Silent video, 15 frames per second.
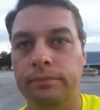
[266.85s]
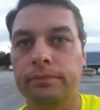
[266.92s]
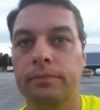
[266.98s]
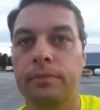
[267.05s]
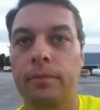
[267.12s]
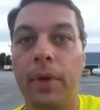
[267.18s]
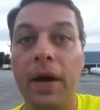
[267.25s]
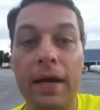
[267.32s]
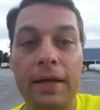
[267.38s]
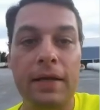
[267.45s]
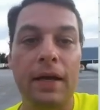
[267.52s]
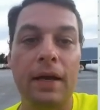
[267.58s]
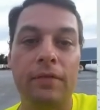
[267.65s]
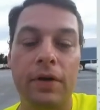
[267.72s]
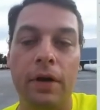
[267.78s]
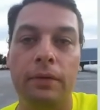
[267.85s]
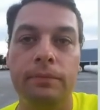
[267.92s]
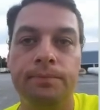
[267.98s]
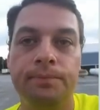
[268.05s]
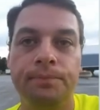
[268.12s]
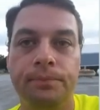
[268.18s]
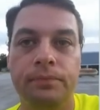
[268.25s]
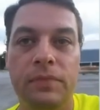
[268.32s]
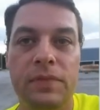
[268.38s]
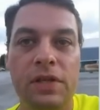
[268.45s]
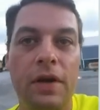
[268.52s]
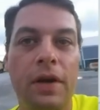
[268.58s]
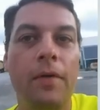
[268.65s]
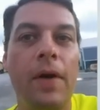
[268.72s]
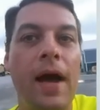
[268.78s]
but you never know. So
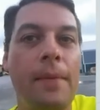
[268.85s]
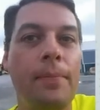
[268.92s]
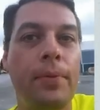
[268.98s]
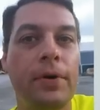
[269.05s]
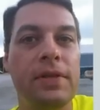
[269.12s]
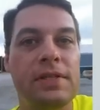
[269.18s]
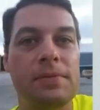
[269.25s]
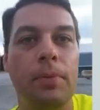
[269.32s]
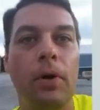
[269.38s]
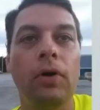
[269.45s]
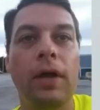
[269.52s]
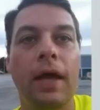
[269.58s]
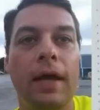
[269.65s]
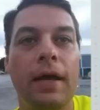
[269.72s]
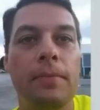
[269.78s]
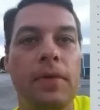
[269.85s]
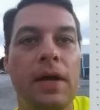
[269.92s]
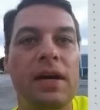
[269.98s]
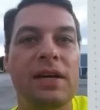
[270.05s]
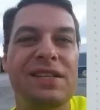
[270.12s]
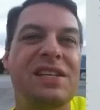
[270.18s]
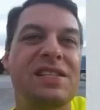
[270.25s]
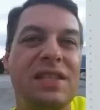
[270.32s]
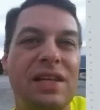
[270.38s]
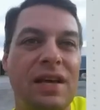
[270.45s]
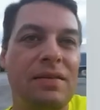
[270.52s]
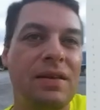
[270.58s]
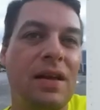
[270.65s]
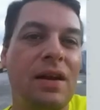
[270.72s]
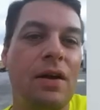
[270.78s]
anyway, I put this bulkhead up there, just
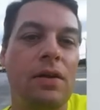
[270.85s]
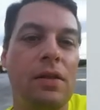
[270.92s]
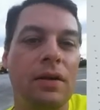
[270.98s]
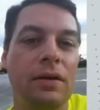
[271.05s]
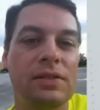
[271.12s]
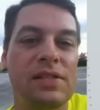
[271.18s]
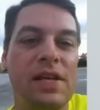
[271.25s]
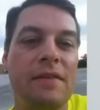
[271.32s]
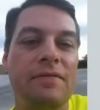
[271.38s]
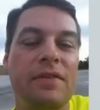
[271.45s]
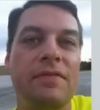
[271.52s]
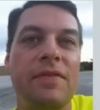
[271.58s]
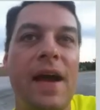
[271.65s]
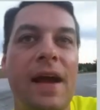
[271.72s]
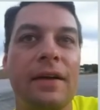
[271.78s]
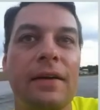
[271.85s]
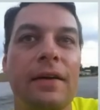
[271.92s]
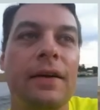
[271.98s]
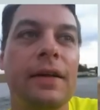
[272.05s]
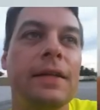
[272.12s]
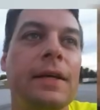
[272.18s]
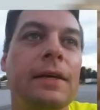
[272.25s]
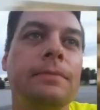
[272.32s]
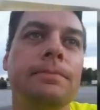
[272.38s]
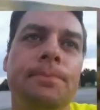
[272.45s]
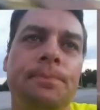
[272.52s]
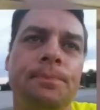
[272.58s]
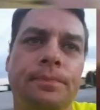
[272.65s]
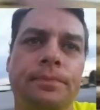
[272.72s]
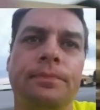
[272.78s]
a, you know, a little safety factor on there.
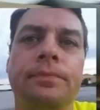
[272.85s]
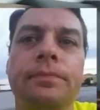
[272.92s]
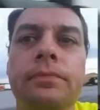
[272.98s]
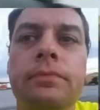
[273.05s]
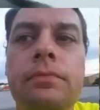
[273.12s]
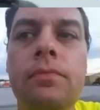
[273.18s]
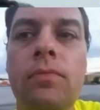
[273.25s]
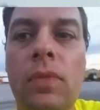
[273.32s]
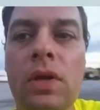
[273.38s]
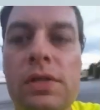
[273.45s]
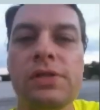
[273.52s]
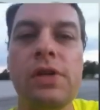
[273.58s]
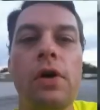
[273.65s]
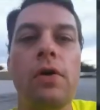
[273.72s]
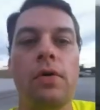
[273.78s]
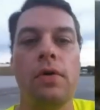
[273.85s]
So